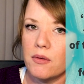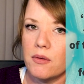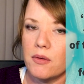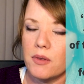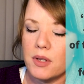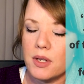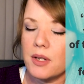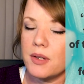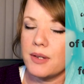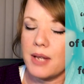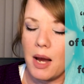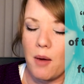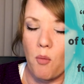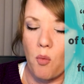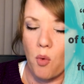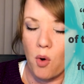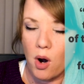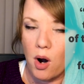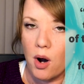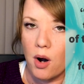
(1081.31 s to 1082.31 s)
It's the same
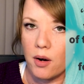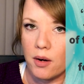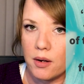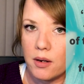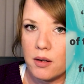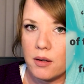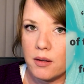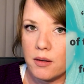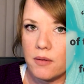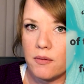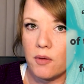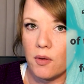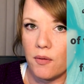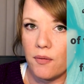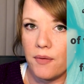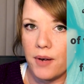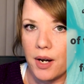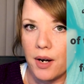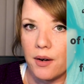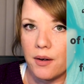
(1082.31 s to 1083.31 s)
word for
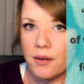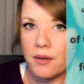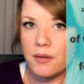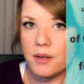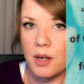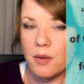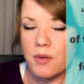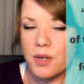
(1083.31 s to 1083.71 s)
fear that